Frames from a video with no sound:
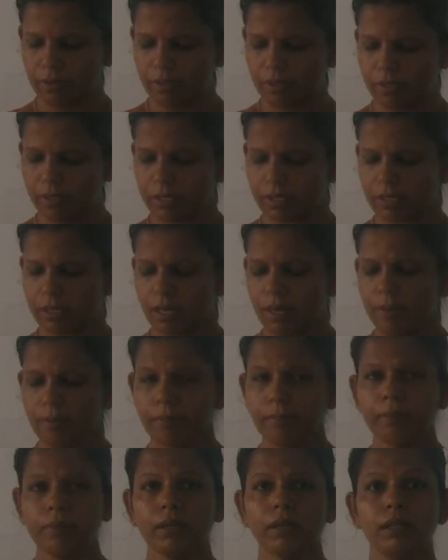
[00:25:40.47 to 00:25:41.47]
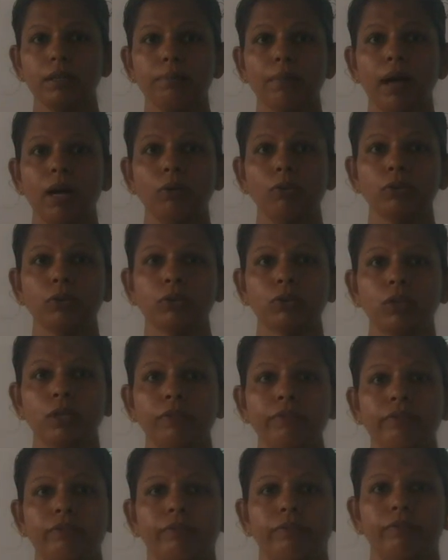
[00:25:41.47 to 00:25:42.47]
some amount
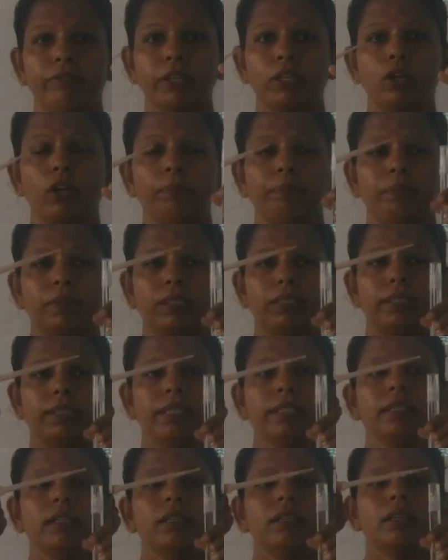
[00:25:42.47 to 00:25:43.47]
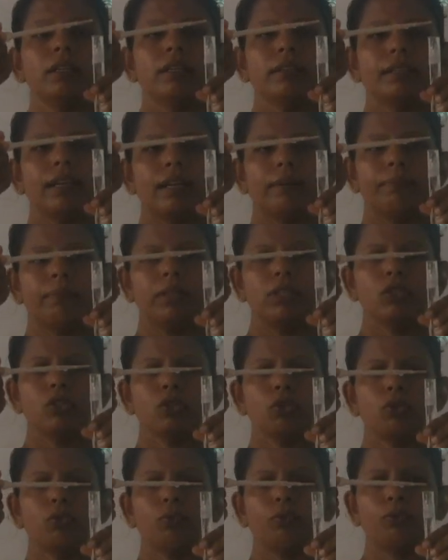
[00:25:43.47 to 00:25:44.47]
of phenolphthalein, that
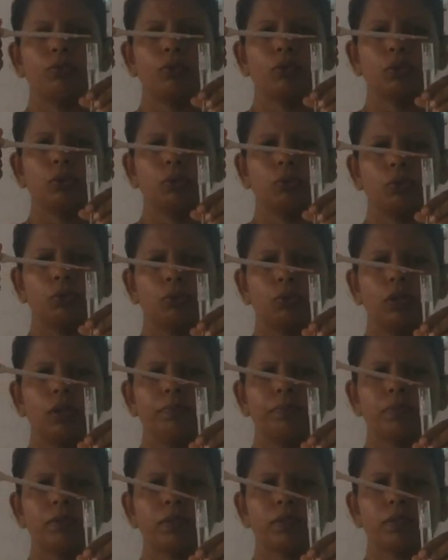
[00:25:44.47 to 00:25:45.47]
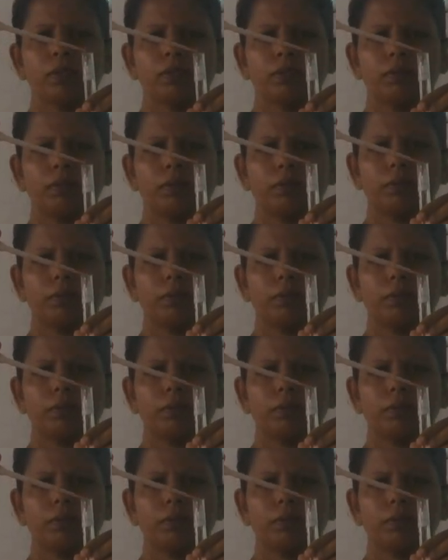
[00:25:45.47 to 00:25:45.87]
means 2 drops.